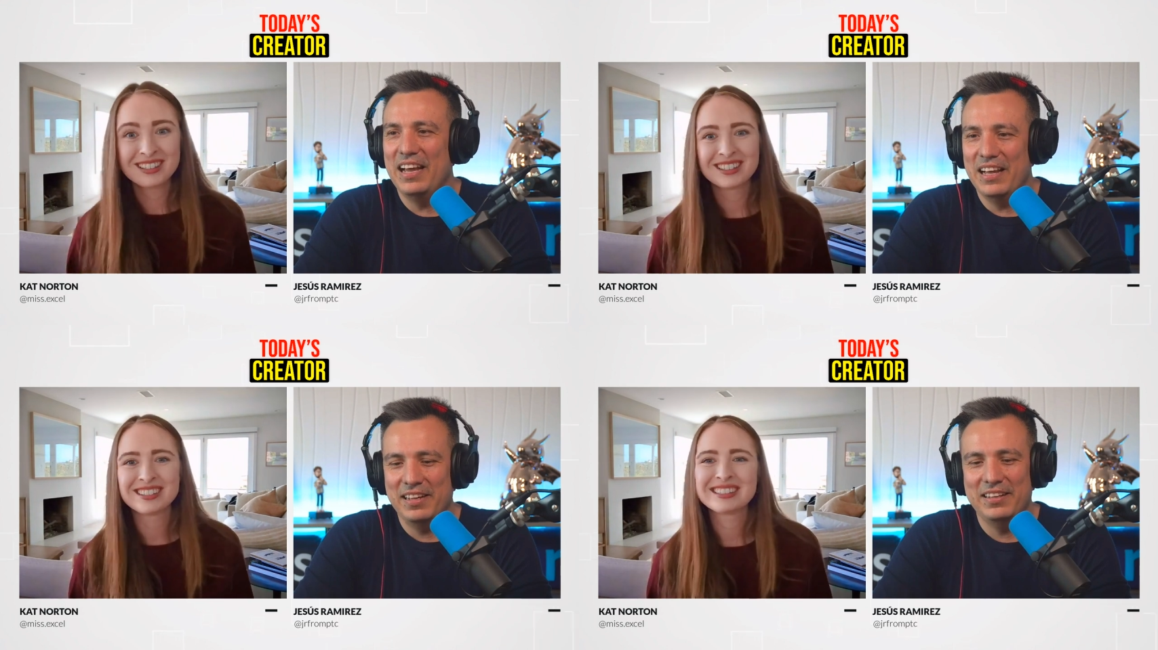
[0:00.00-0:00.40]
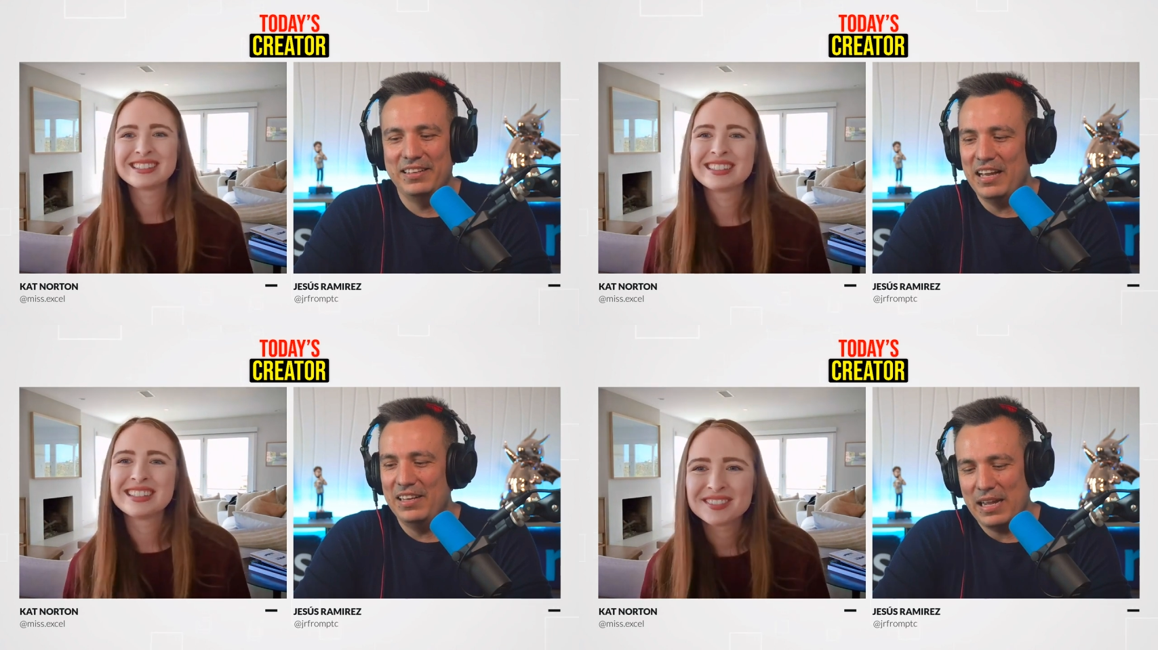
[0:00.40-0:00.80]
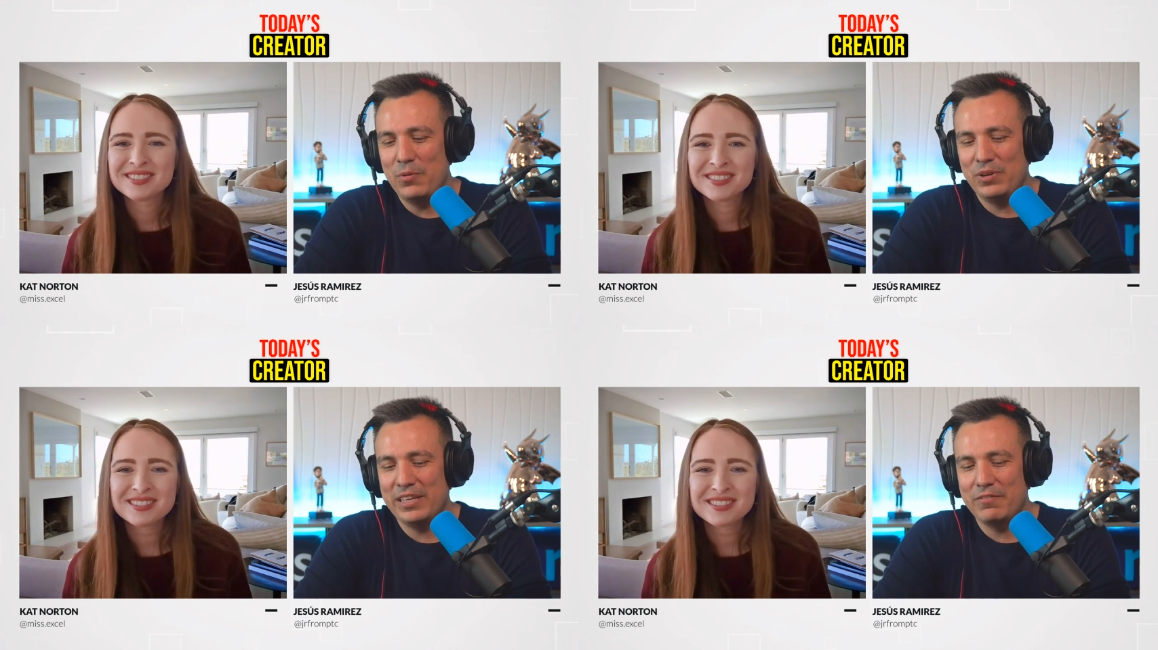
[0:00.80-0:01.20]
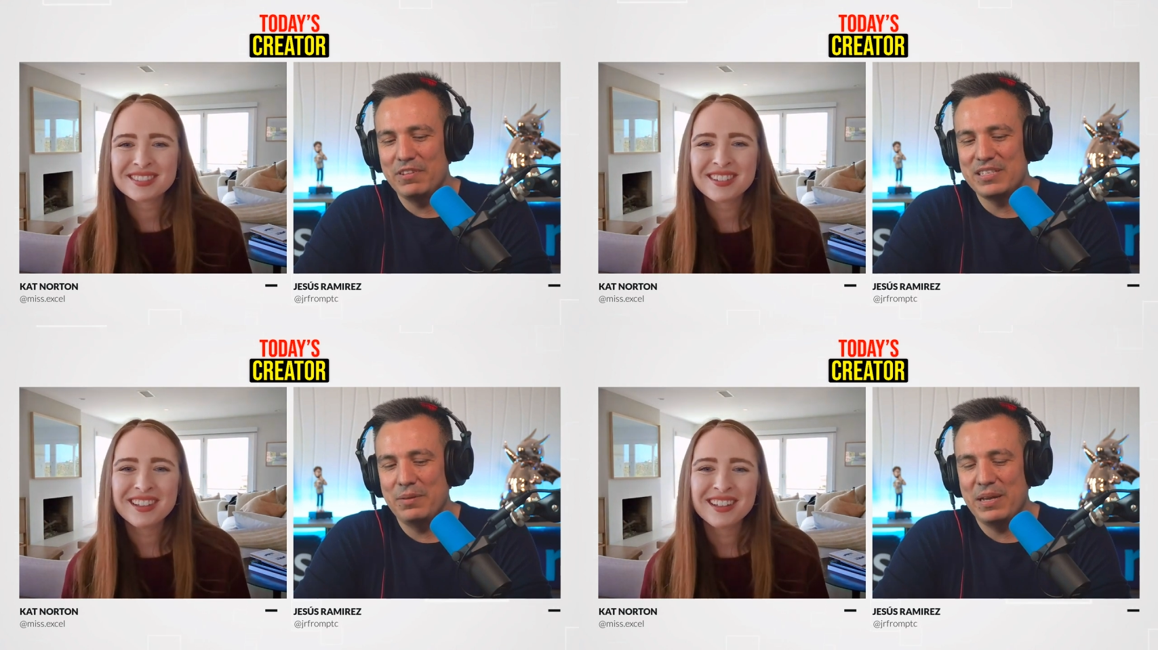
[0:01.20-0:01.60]
Speaker 1: Yeah. Yeah. I would
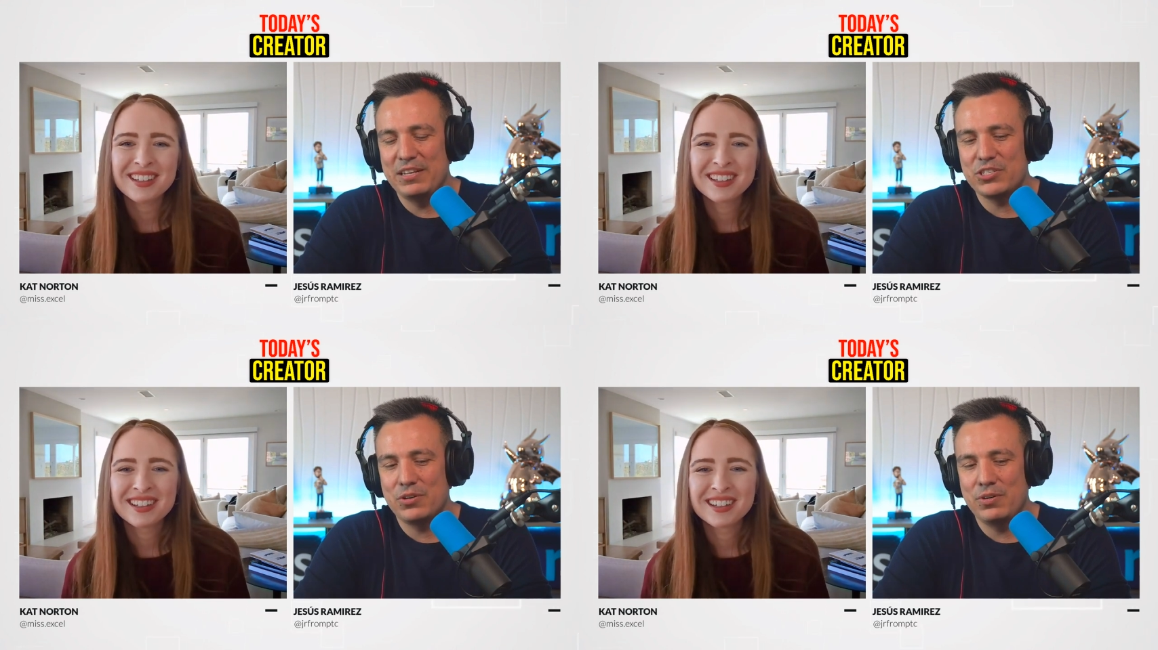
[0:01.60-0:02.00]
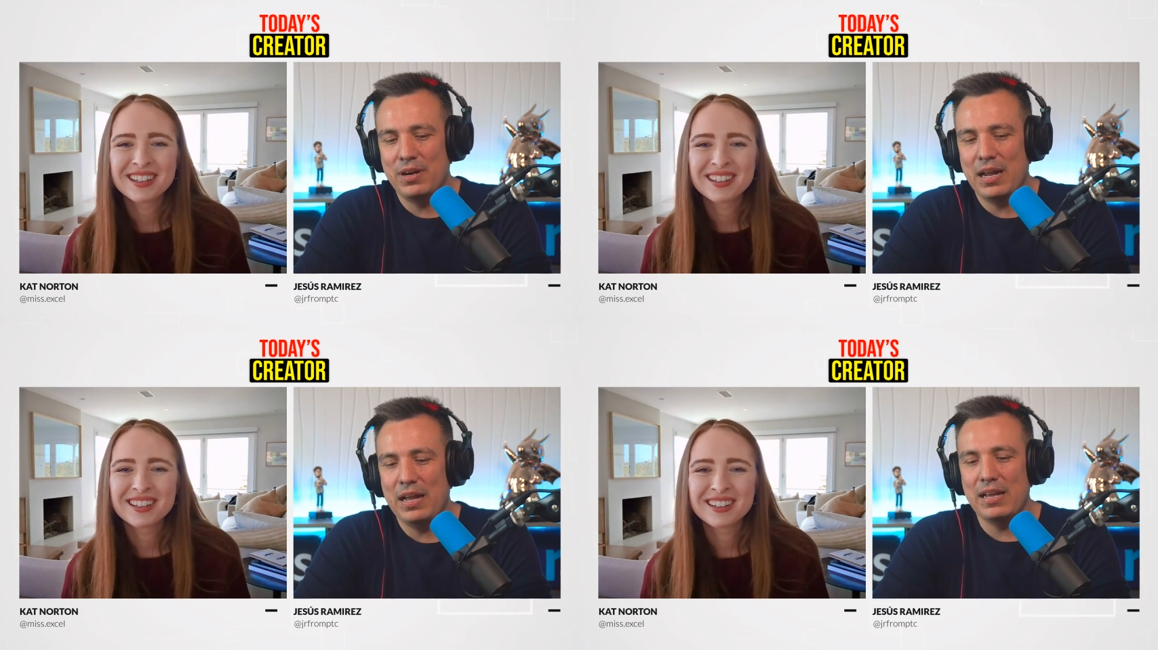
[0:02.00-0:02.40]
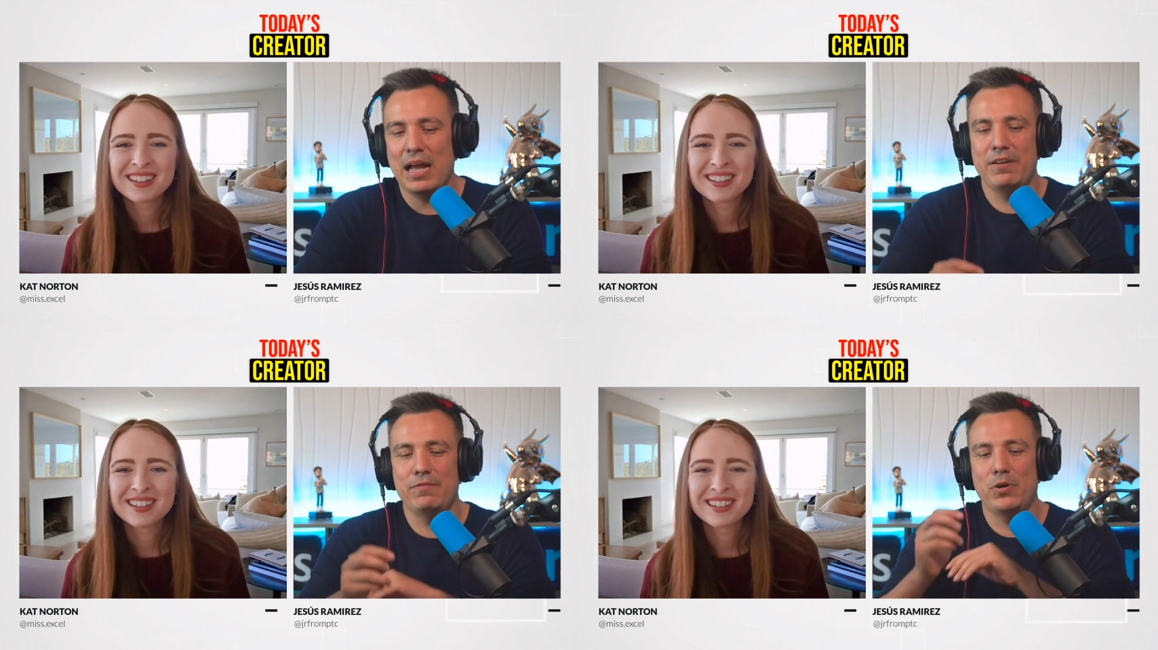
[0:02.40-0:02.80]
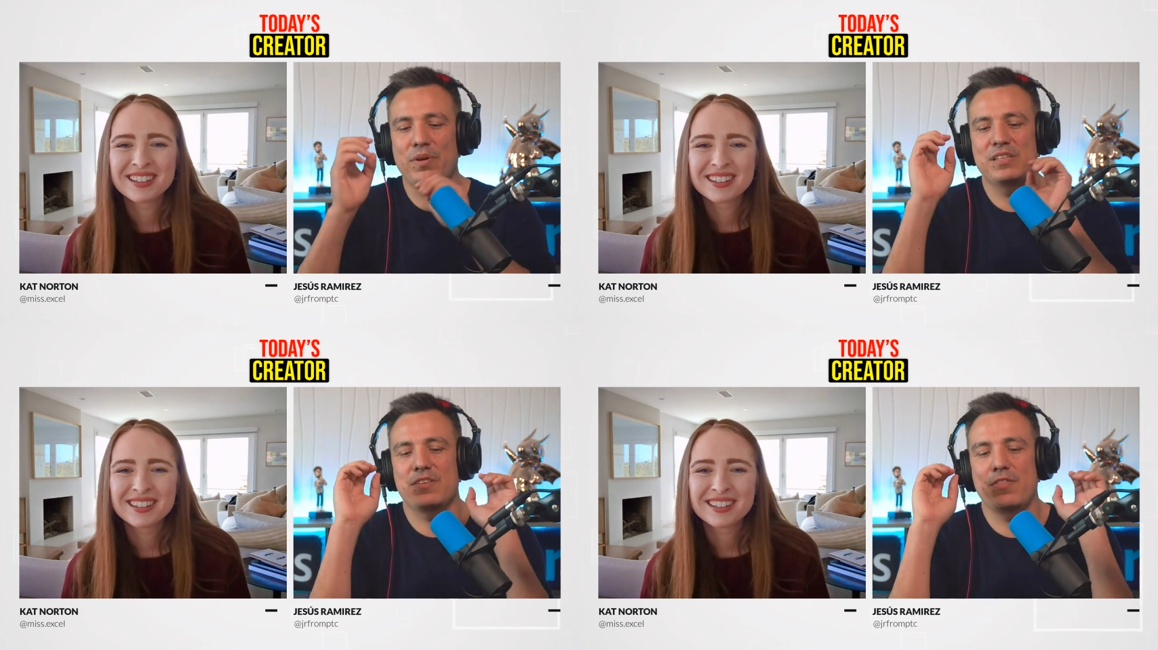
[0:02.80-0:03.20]
give the same answer. I've
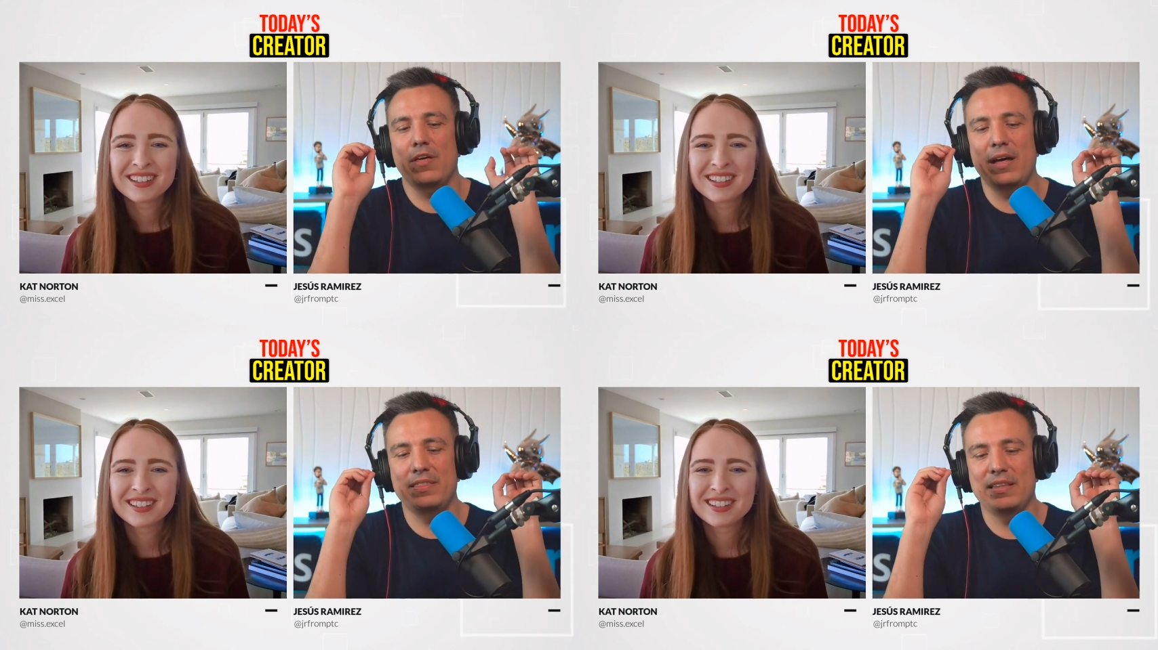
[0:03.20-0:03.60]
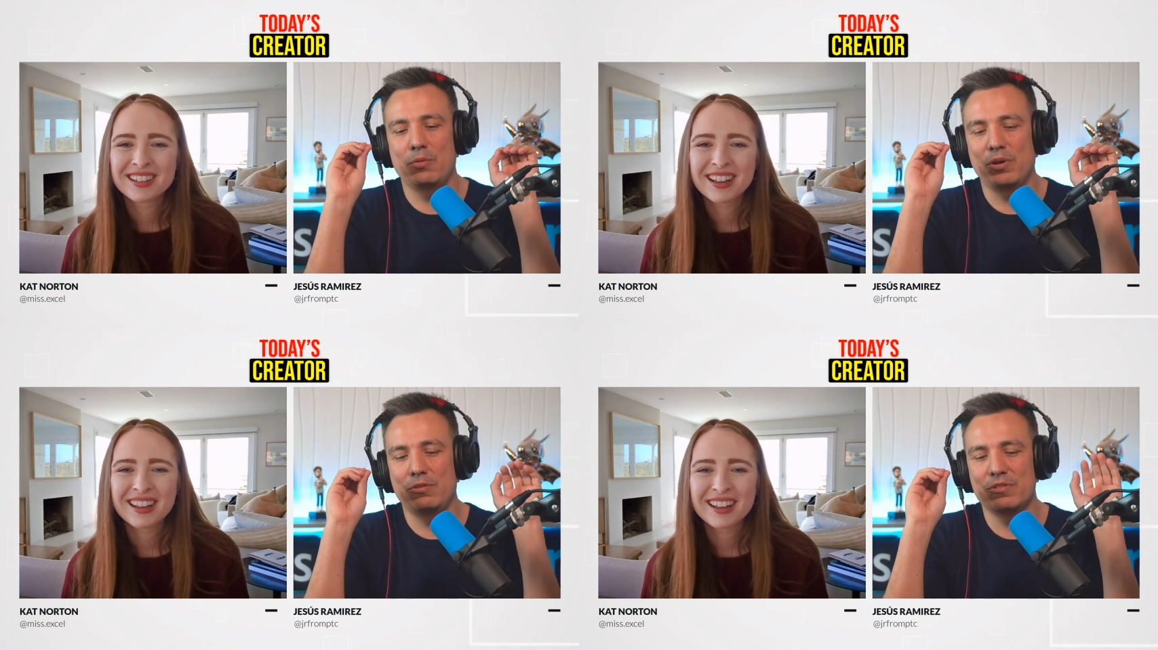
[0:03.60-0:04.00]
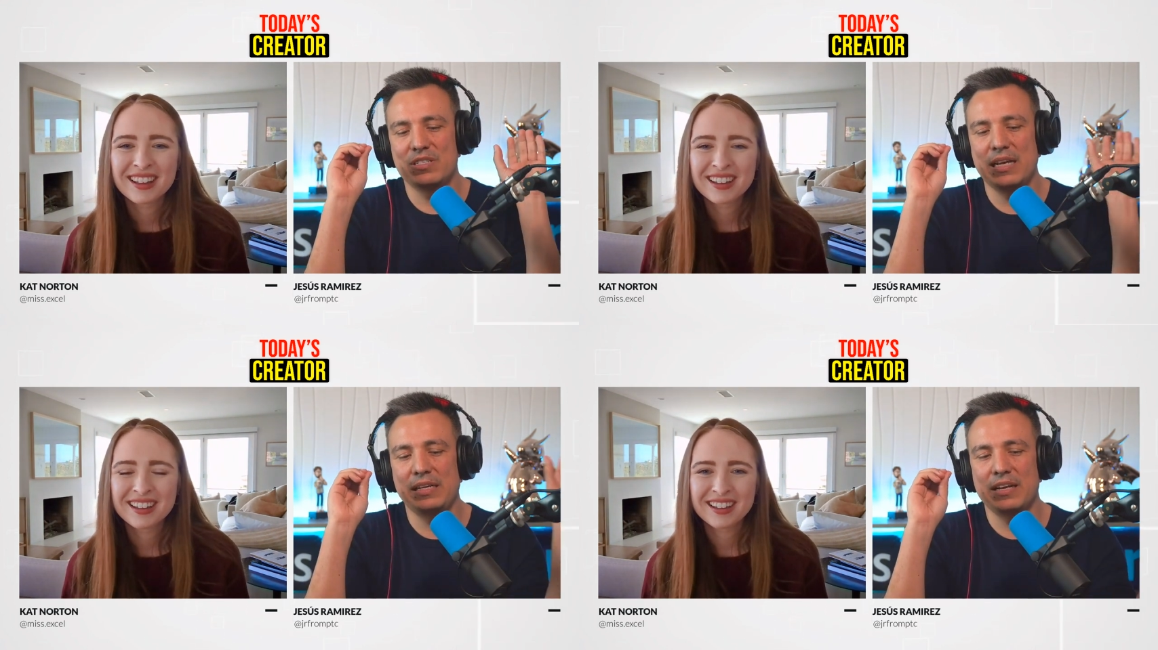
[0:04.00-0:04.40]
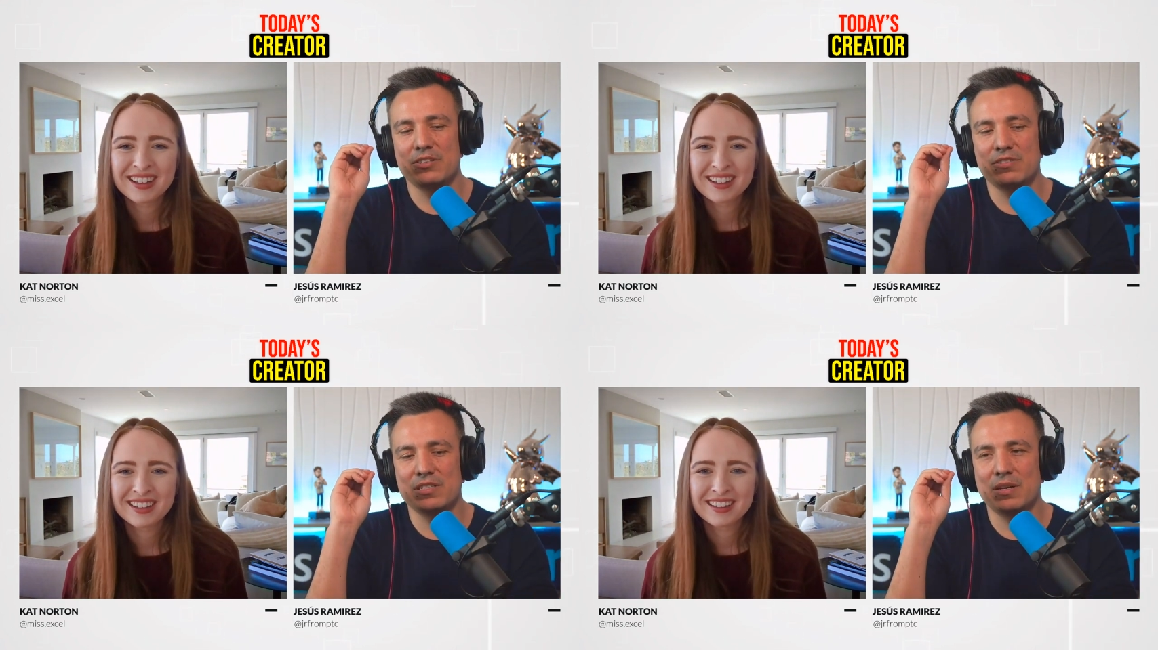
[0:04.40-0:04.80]
always thought that when you say
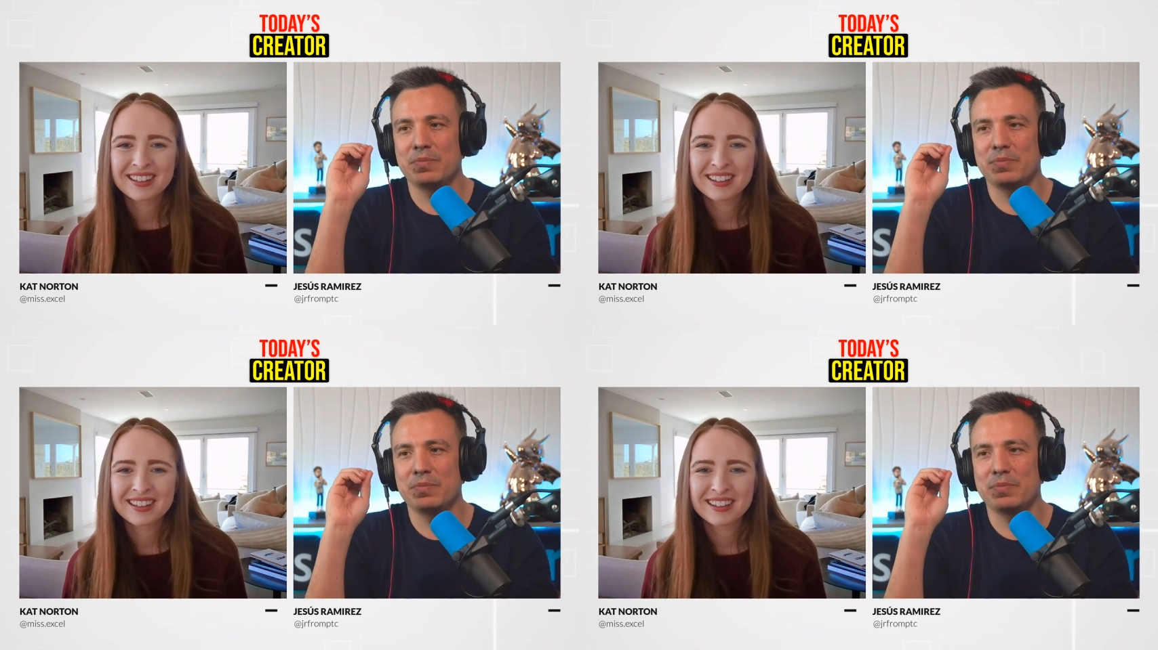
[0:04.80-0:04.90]
yes to